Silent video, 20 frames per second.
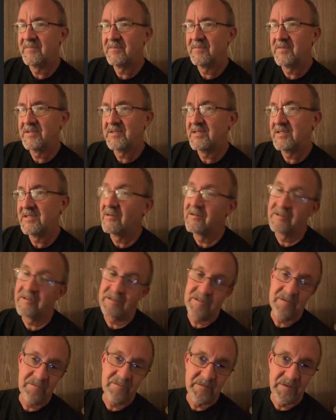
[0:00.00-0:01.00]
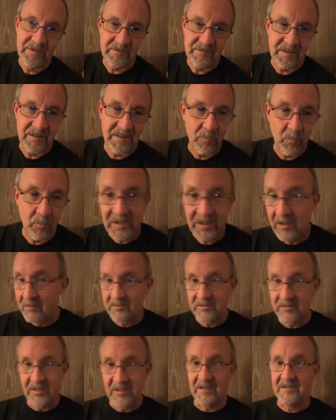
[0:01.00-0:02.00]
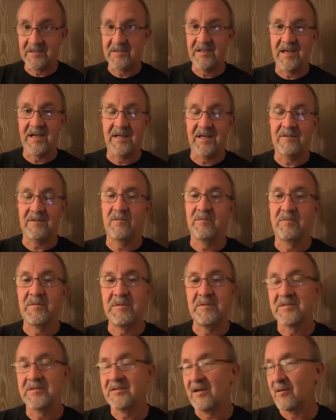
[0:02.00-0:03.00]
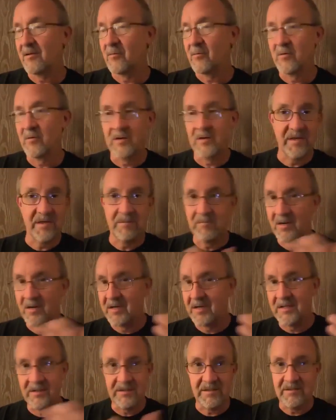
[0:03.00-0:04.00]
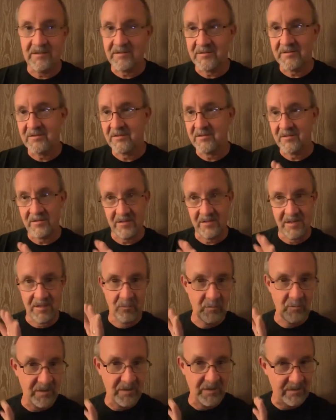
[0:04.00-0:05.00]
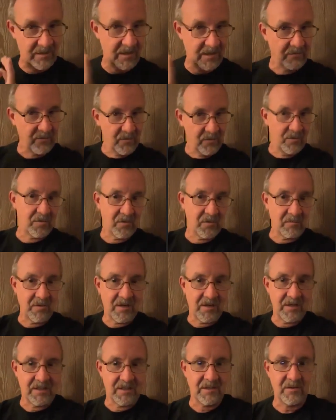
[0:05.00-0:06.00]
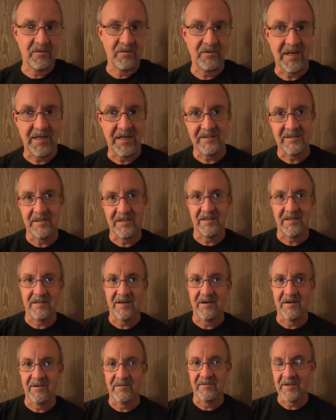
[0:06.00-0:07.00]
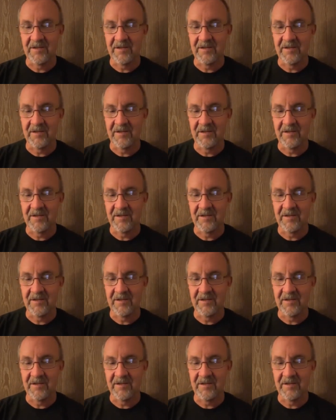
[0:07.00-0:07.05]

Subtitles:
but still at 250, we don't touch that. When people start working money deals, we give you your money and you guys take care of it.